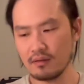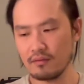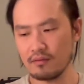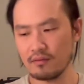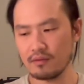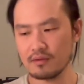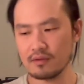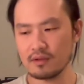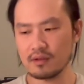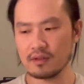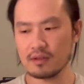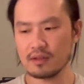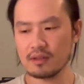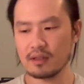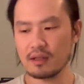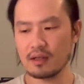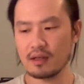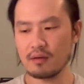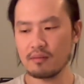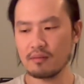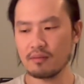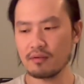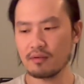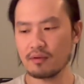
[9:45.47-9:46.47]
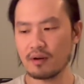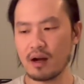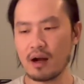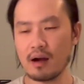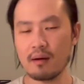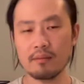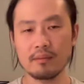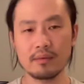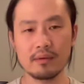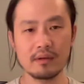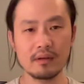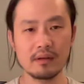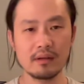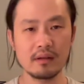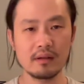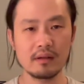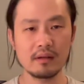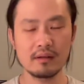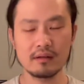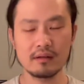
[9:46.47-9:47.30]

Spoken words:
which is a proper